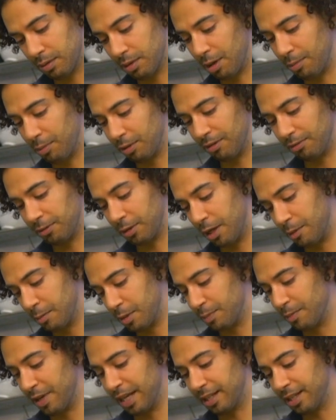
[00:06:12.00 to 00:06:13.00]
couple of
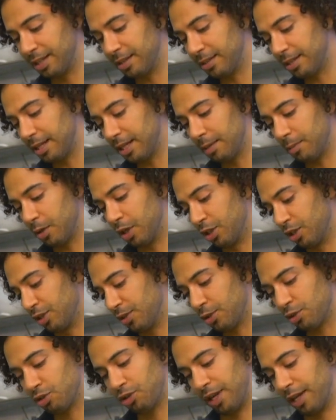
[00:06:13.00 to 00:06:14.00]
times making them, I
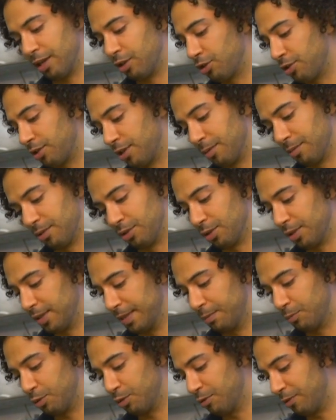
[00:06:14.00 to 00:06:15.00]
just change them, I
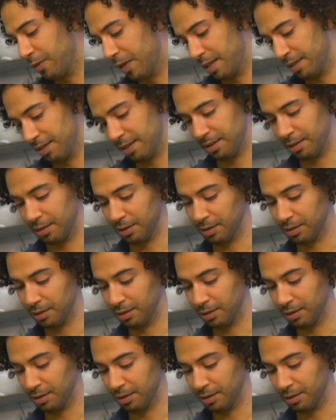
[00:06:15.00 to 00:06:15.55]
just improvise them.